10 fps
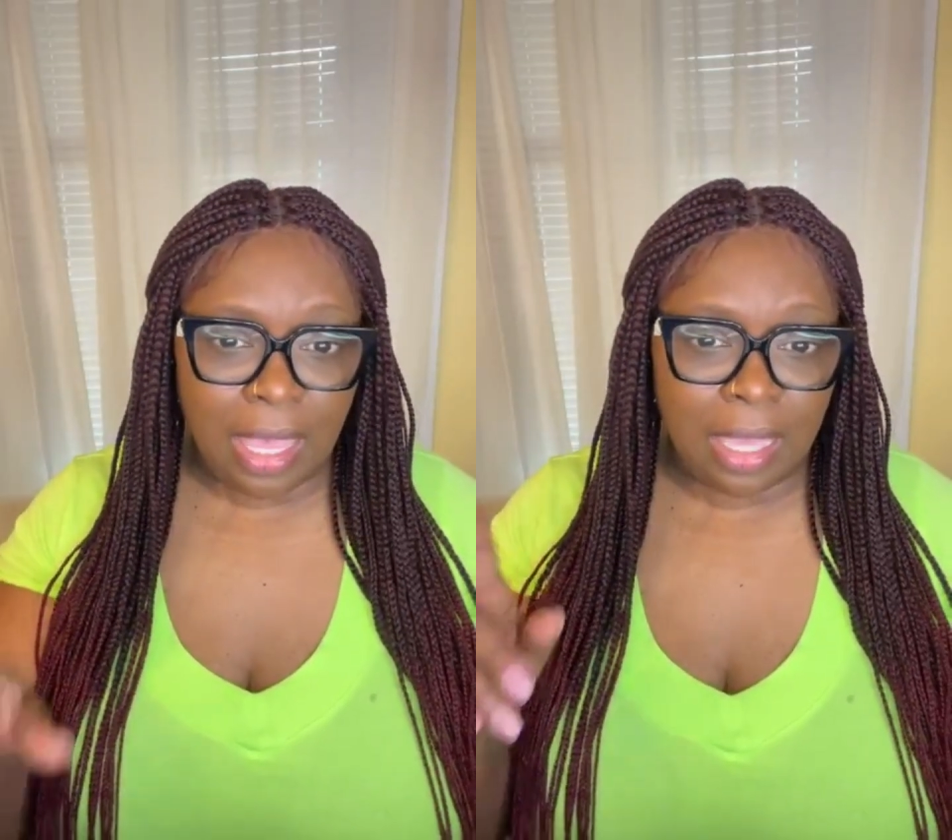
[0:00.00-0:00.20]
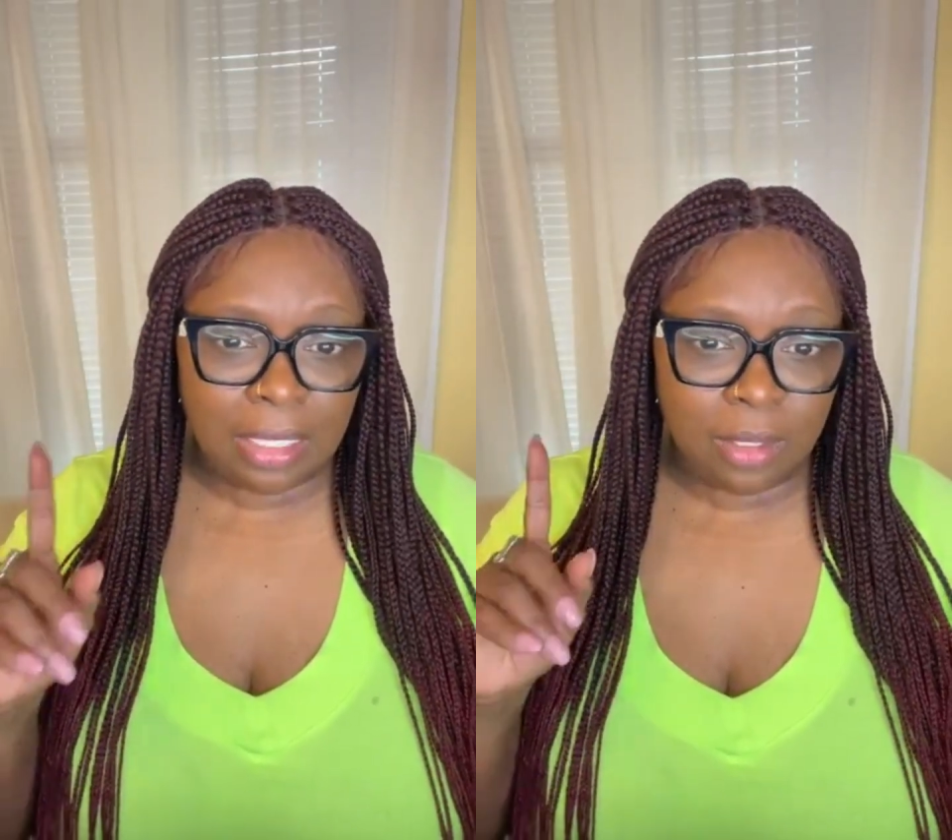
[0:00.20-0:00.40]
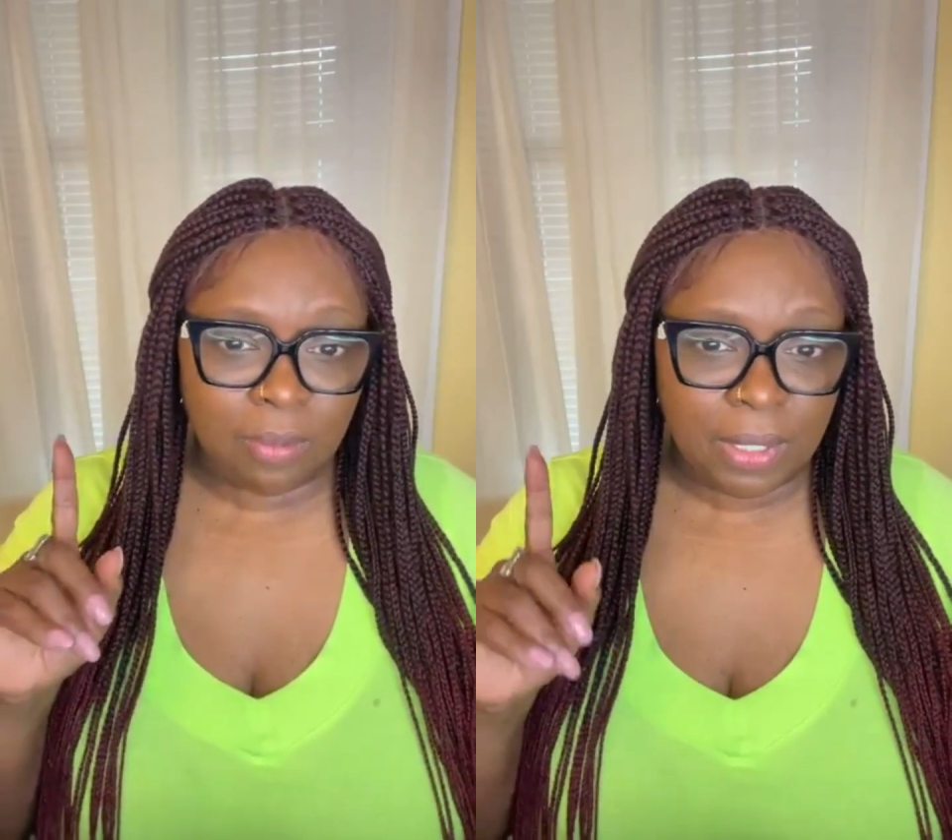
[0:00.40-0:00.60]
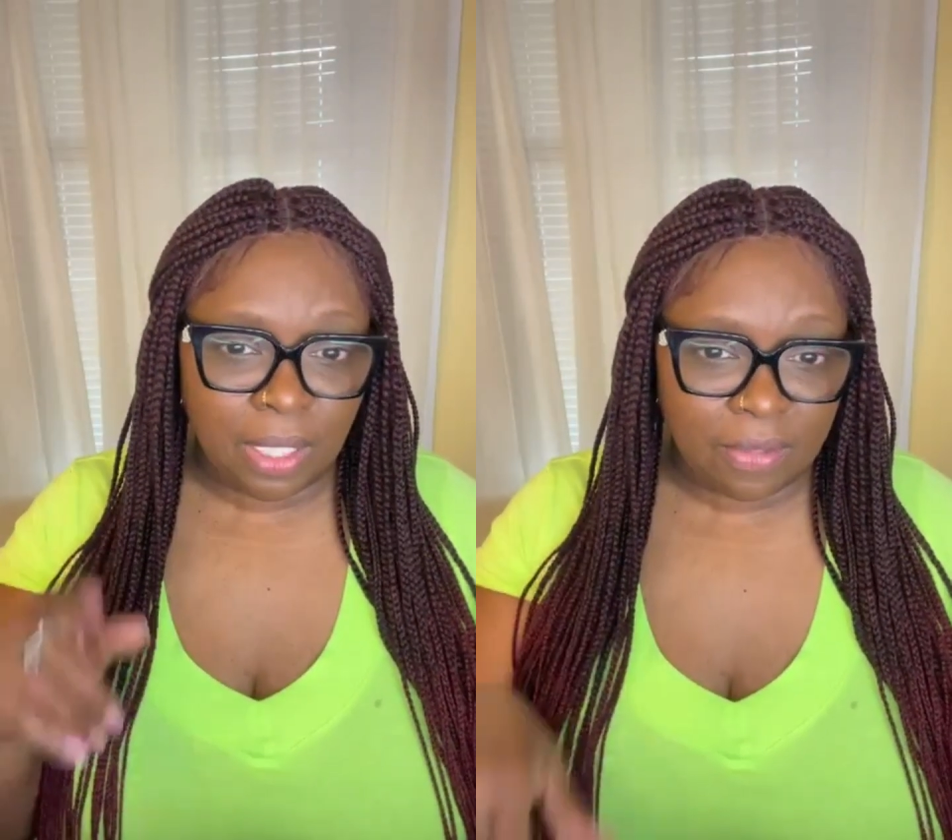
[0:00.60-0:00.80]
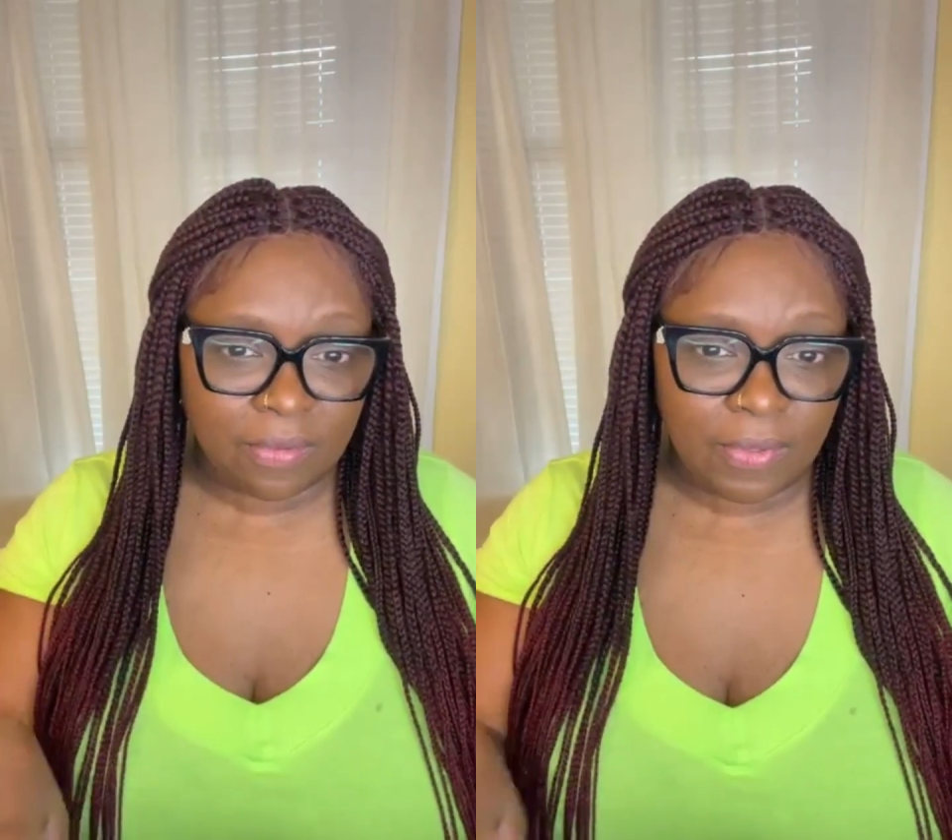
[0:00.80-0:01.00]
And
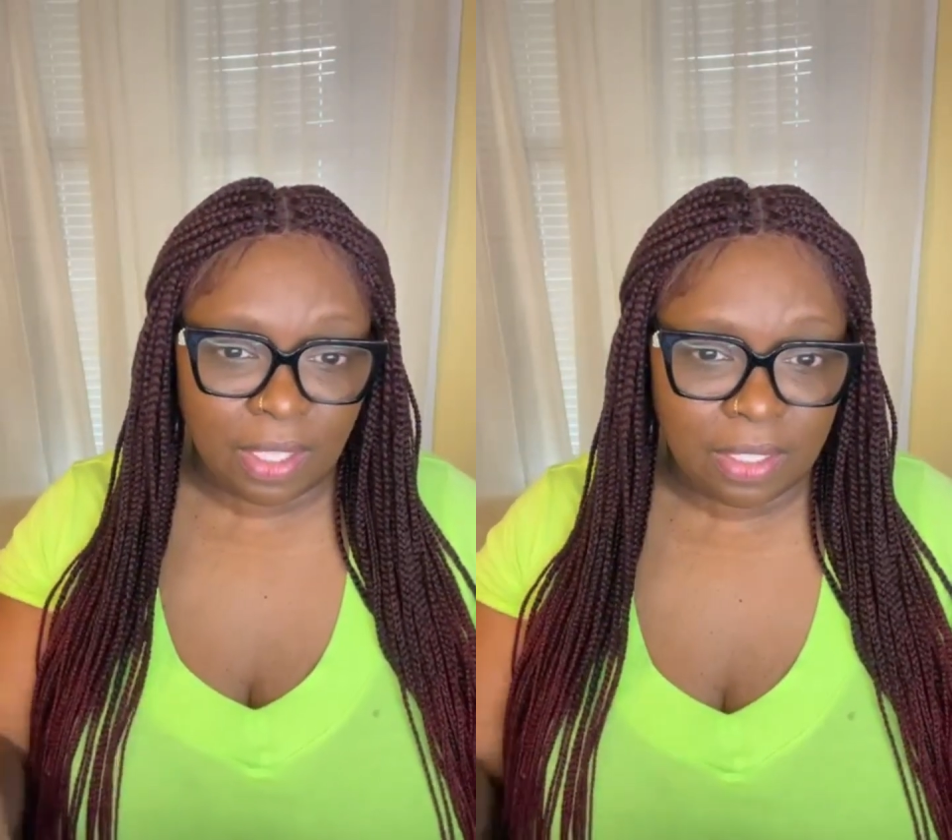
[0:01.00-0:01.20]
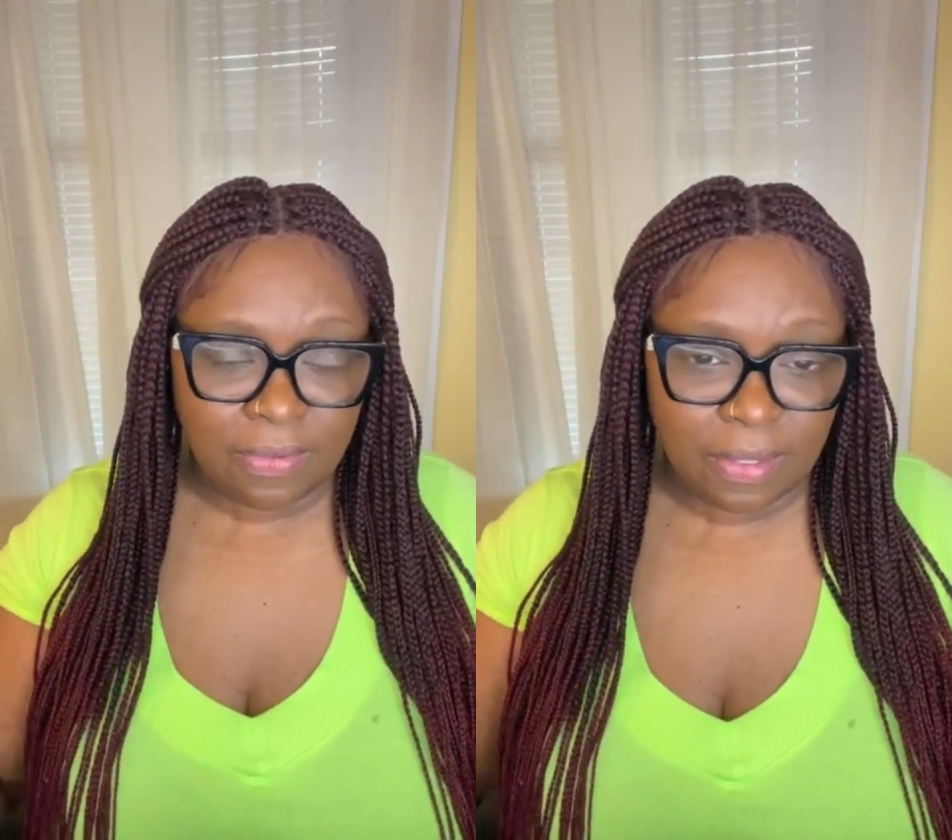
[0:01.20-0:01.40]
because of all